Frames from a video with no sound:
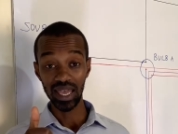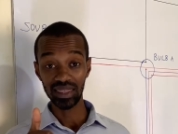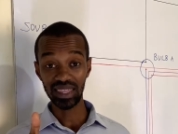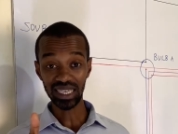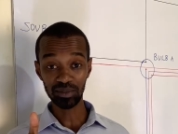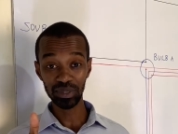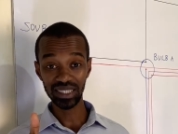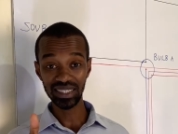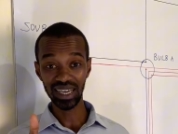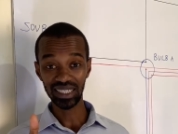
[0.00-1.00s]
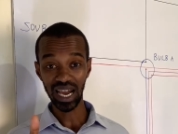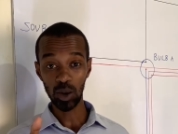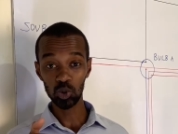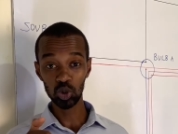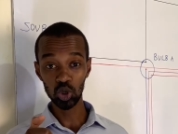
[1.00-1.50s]
that means that I
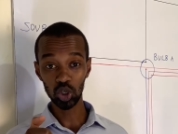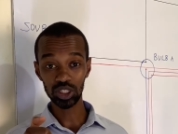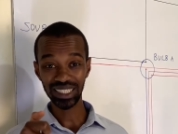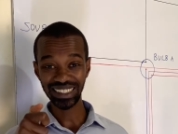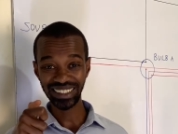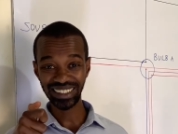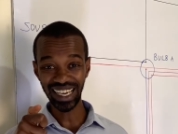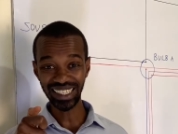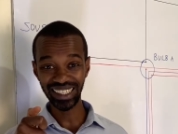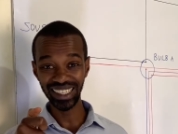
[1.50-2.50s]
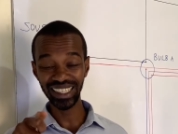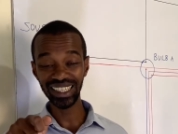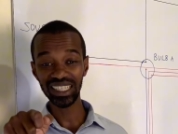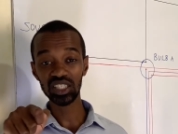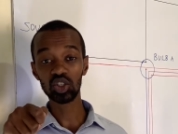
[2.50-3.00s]
would not
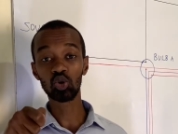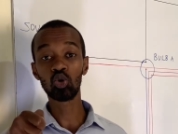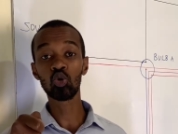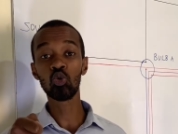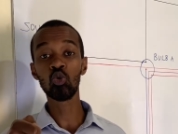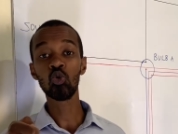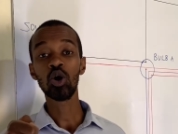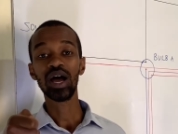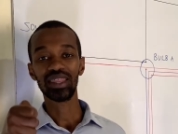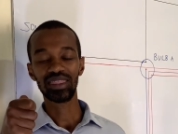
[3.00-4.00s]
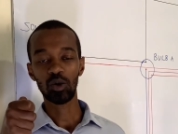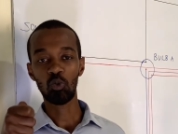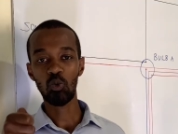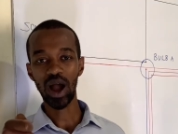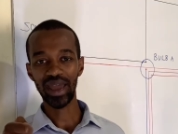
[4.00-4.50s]
tightly screw the
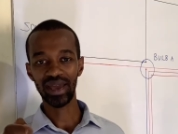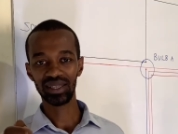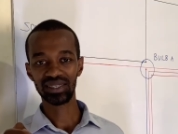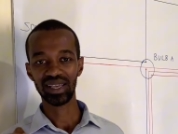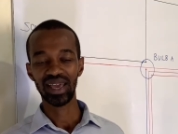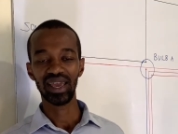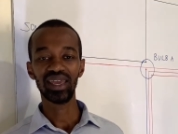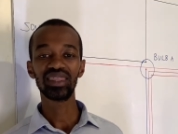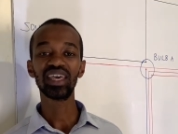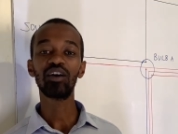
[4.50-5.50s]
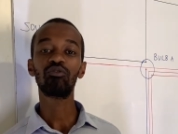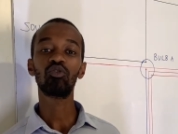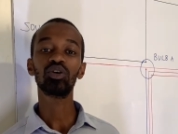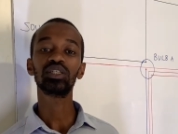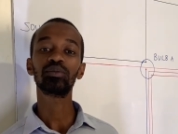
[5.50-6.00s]
wires and
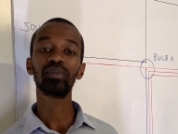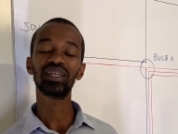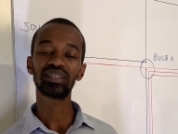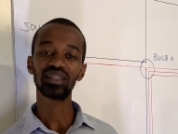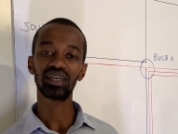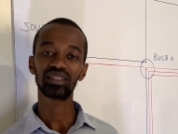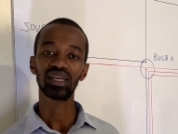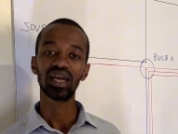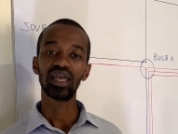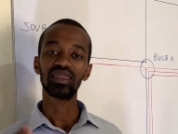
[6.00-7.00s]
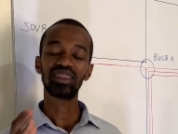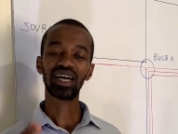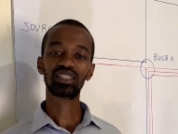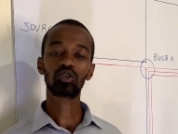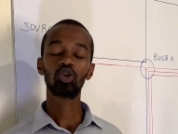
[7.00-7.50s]
therefore it meant that
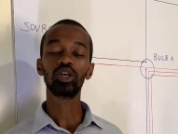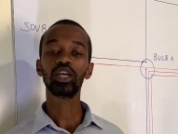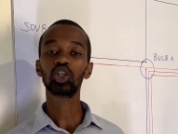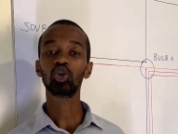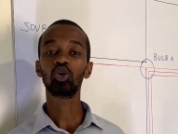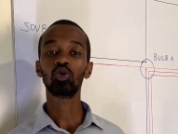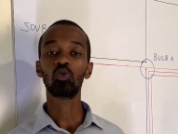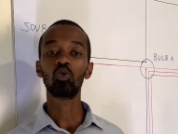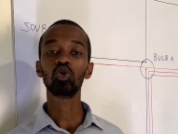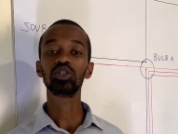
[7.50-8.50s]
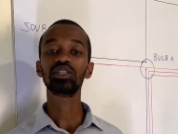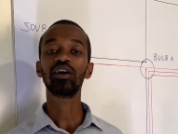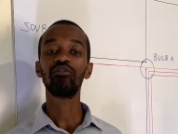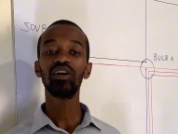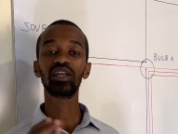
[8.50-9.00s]
that connection was
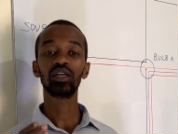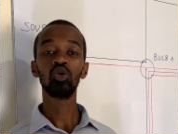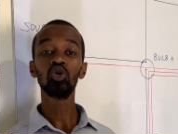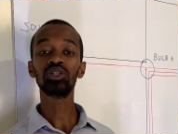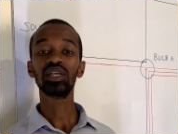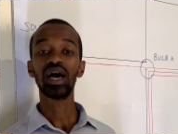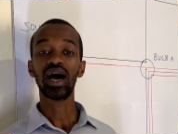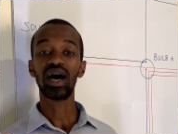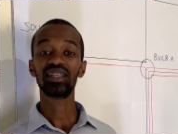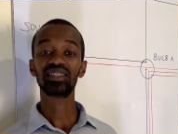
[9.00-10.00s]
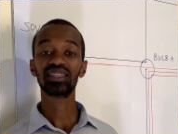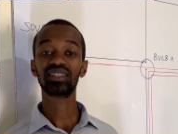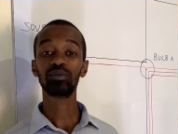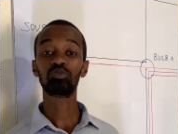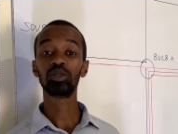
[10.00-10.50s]
very loose and
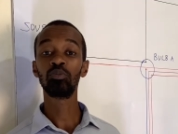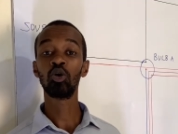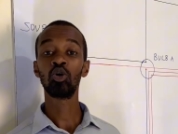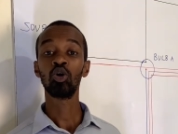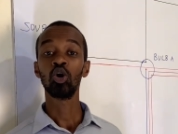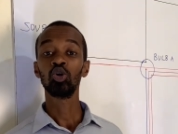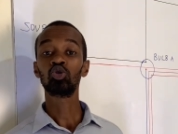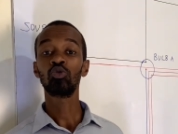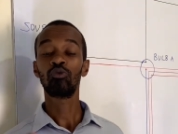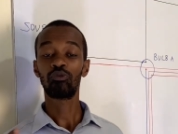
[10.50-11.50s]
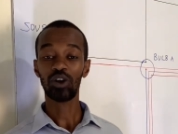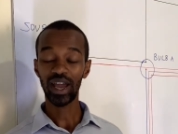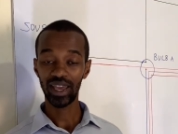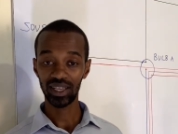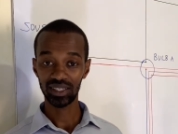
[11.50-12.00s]
susceptible to
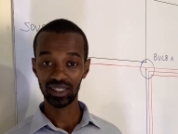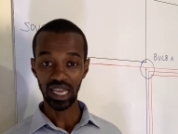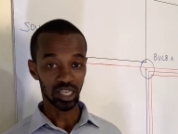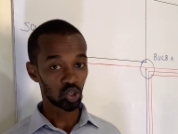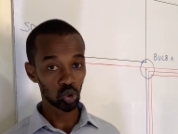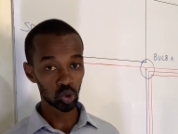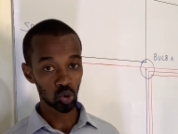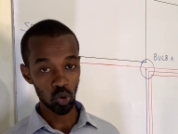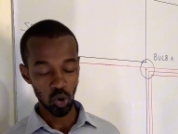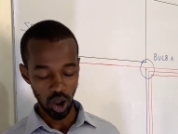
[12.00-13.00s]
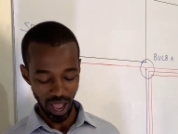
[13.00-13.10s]
fires due to